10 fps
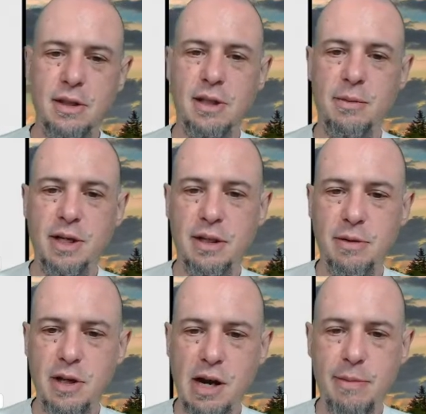and let me let me
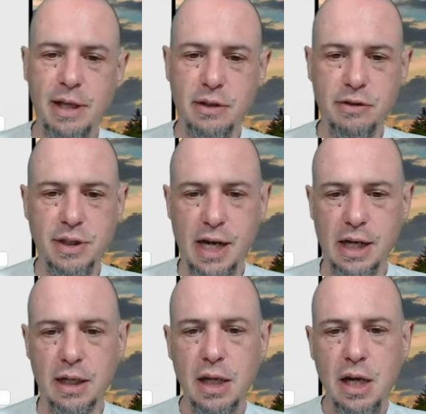talk about this for a
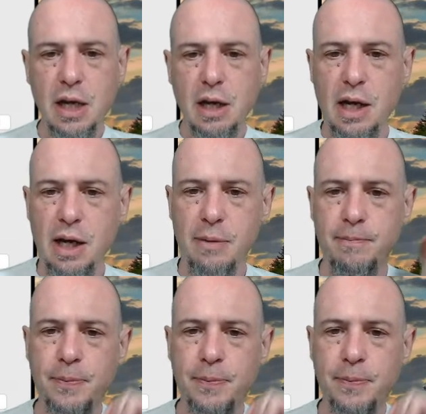second. Um,